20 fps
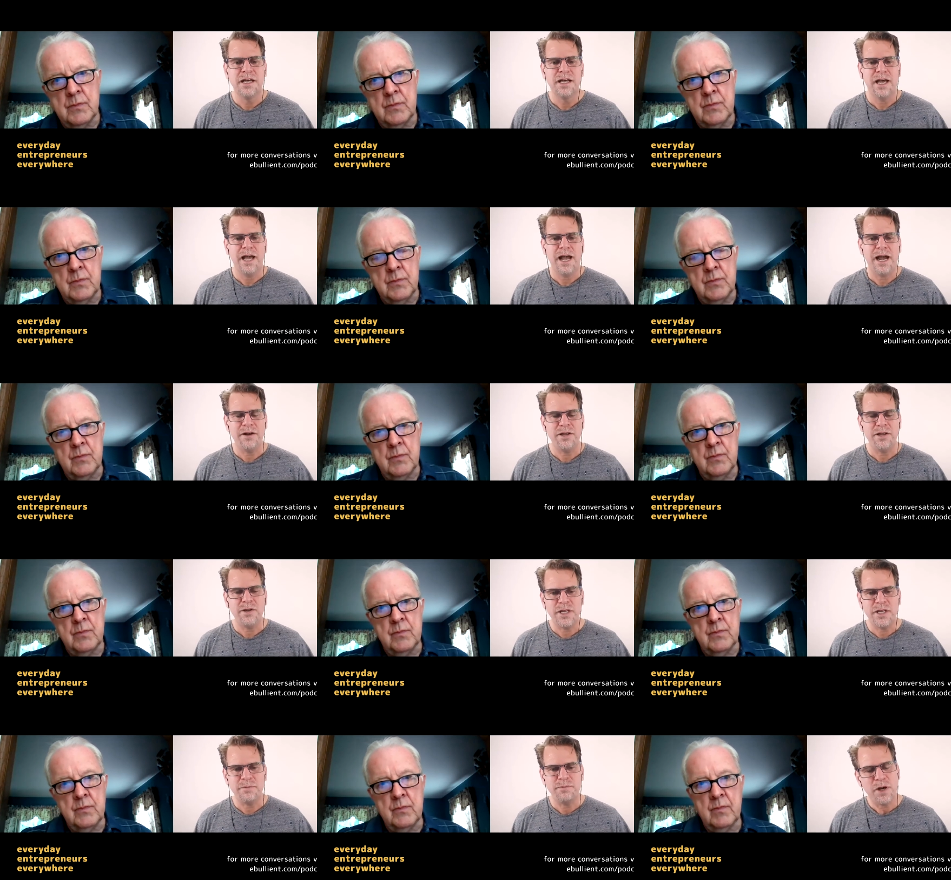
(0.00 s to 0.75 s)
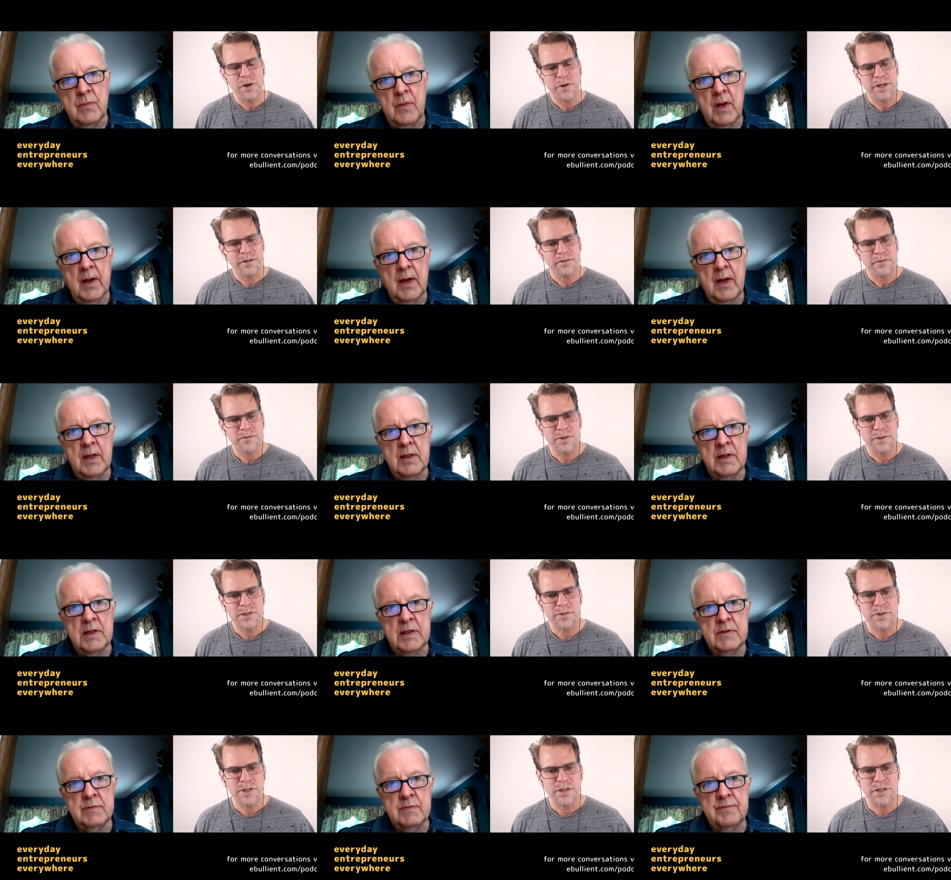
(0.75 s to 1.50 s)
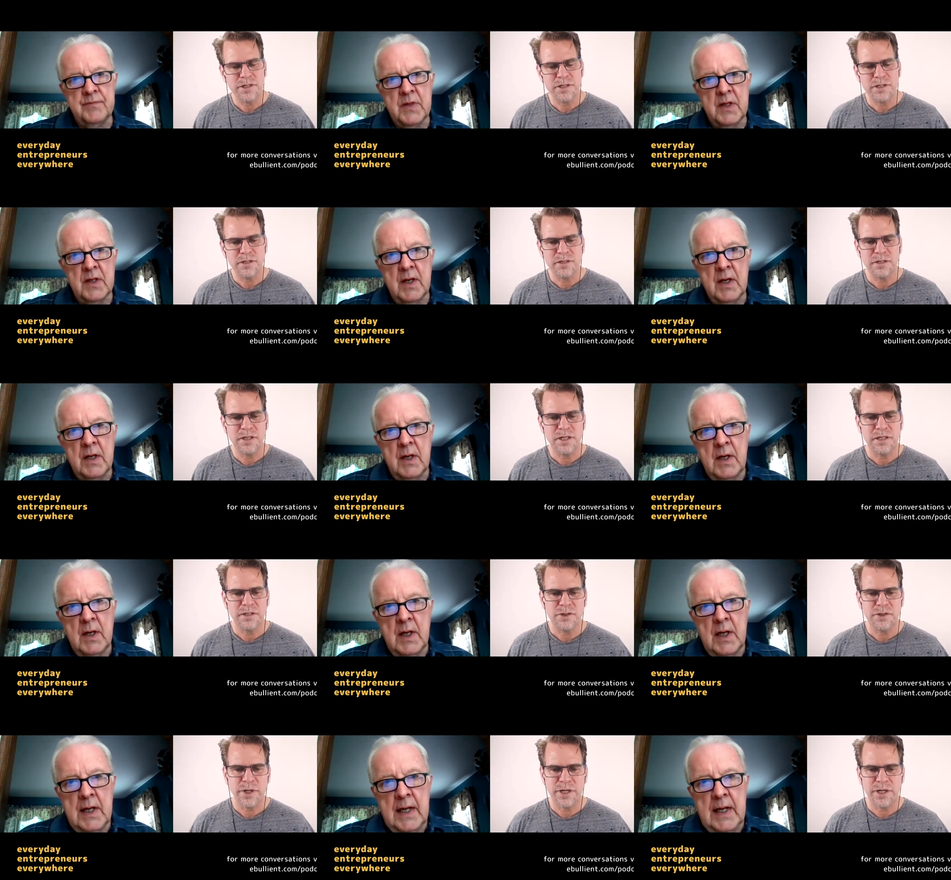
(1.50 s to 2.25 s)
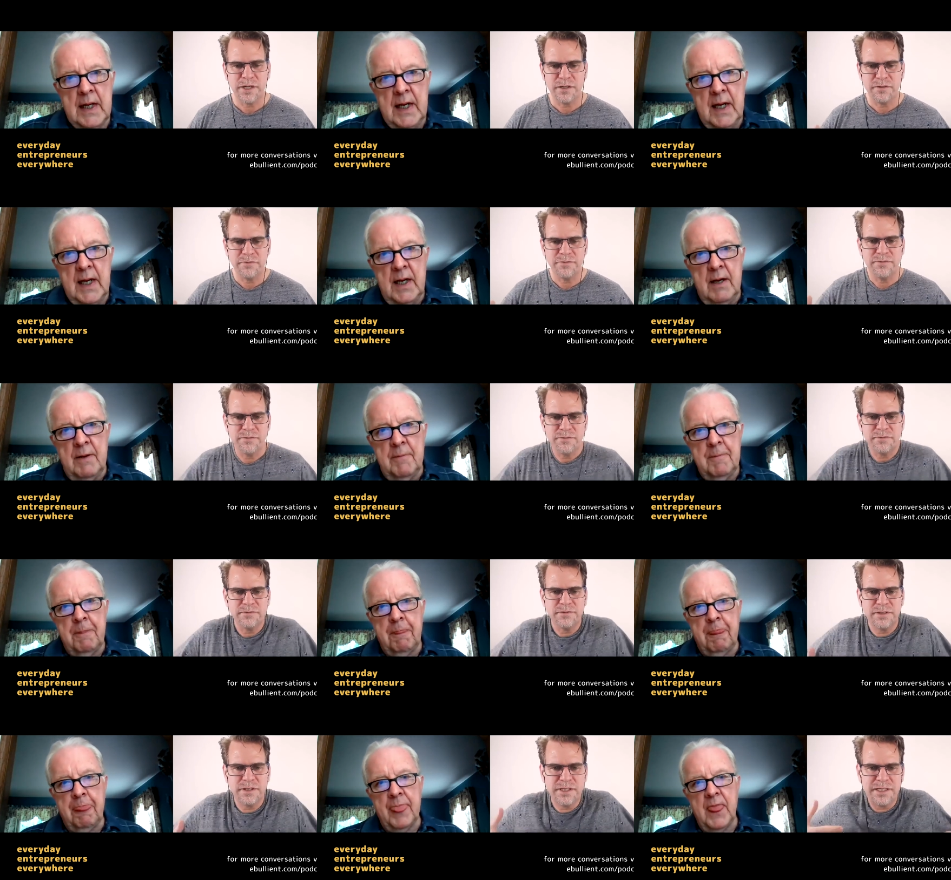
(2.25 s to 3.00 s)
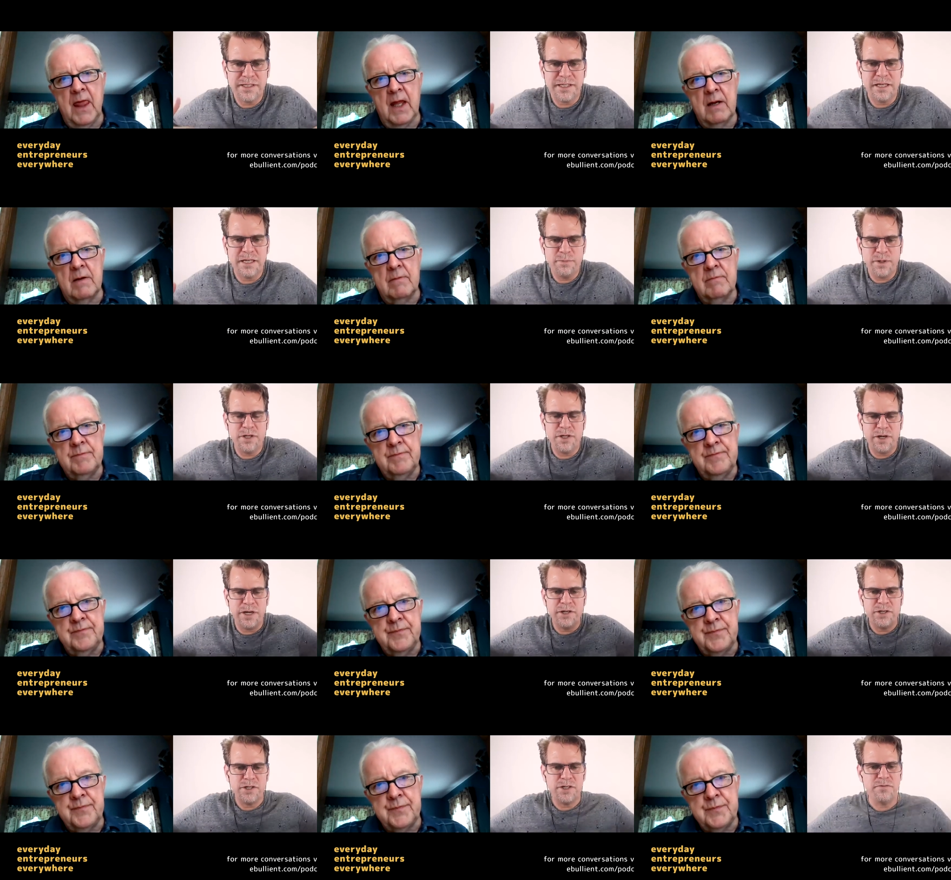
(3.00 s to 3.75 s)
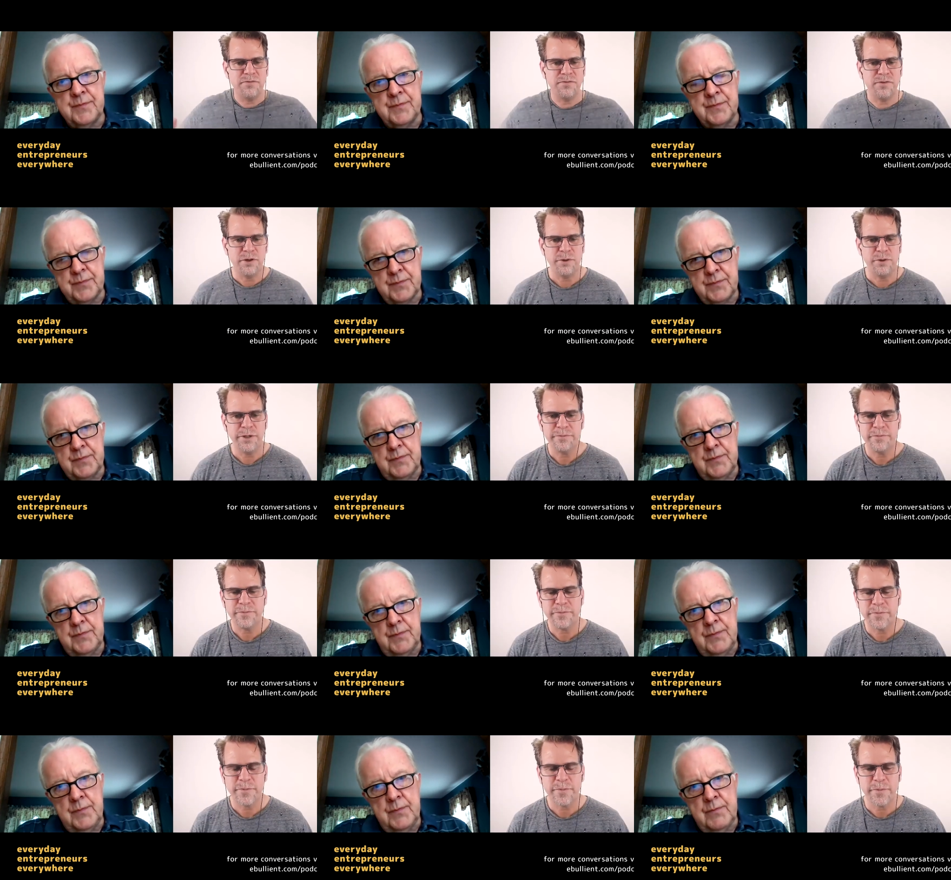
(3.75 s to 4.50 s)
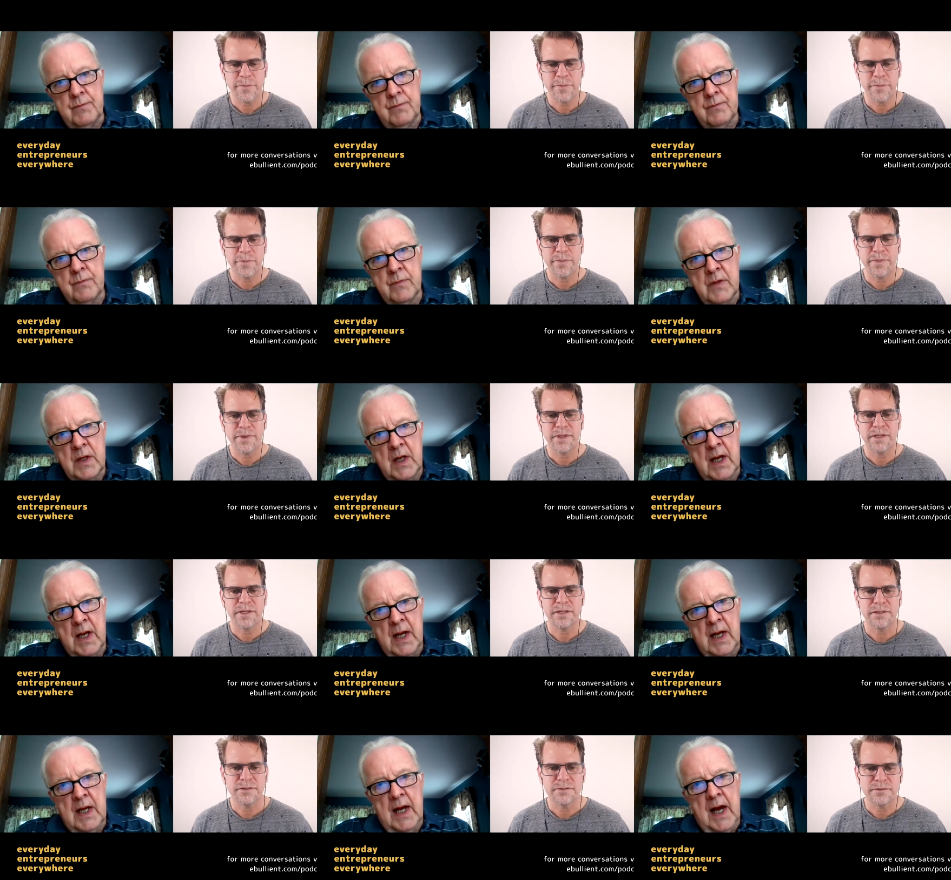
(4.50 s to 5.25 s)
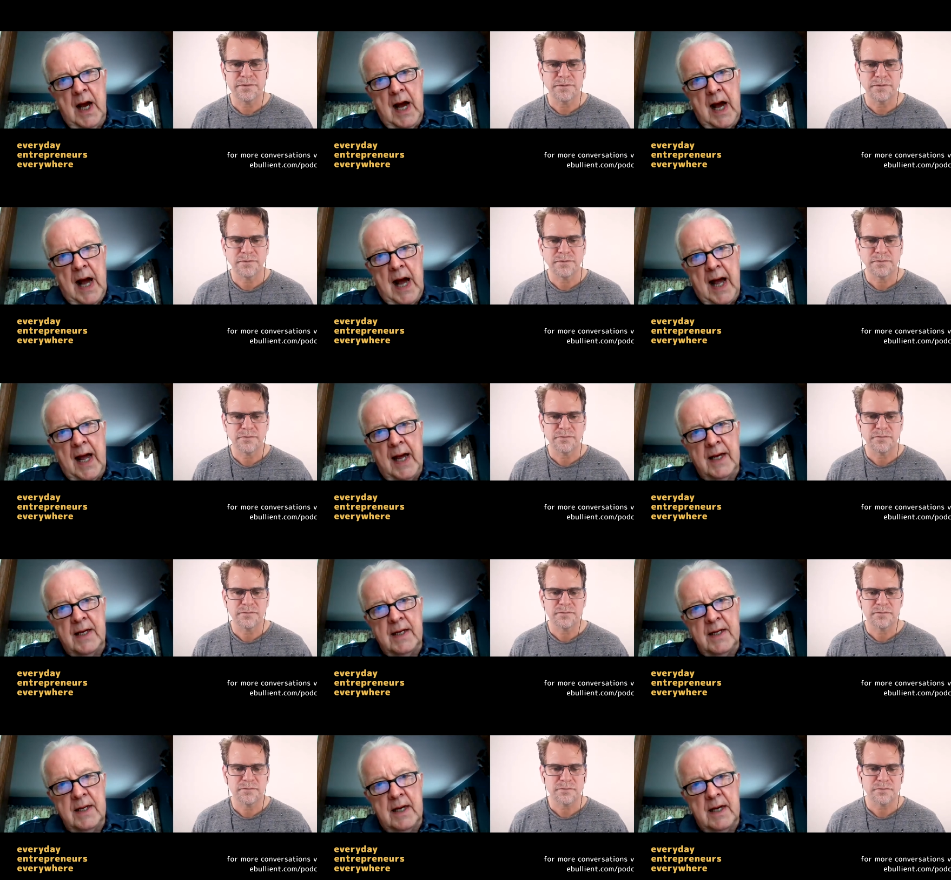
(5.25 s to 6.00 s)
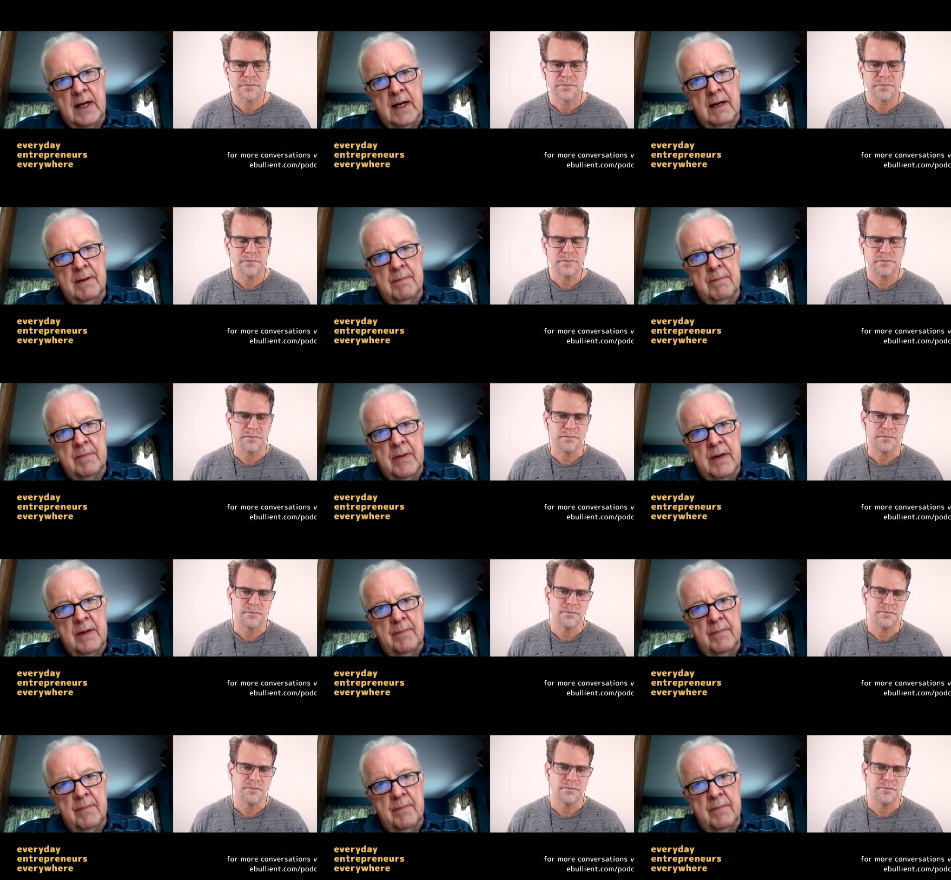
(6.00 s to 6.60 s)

Speaker 1: How do you keep going? What's what is your uh, trick of keeping your energy flowing?
Speaker 2: I um,